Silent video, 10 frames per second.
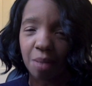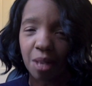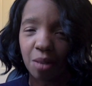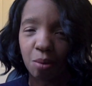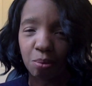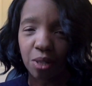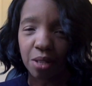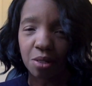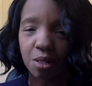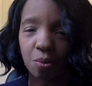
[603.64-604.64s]
I know I'm
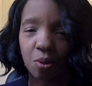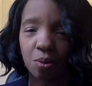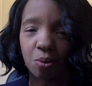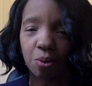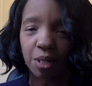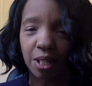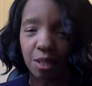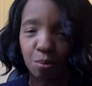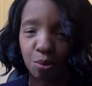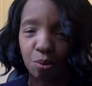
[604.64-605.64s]
pronouncing it wrong, or the
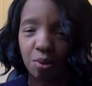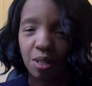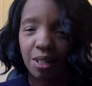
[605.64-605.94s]
Igbo,